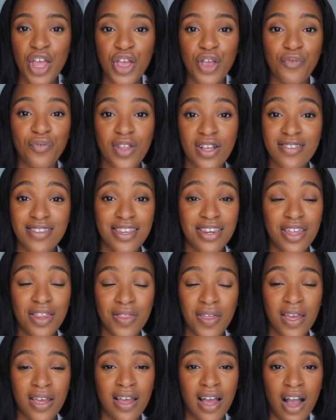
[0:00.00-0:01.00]
If there's
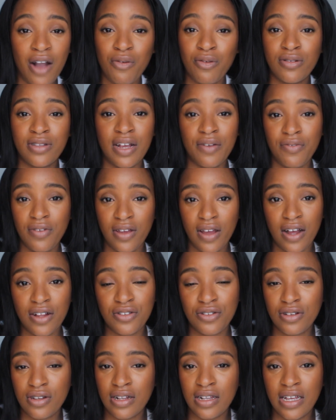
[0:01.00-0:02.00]
anything, I will definitely
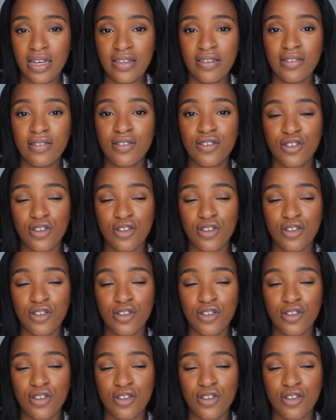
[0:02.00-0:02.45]
add to the list.